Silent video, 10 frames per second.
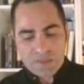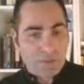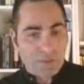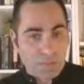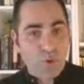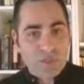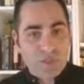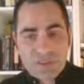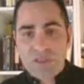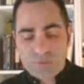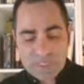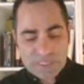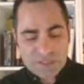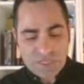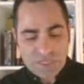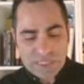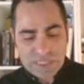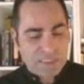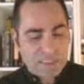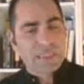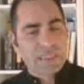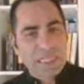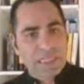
the important theories in Chinese medicine,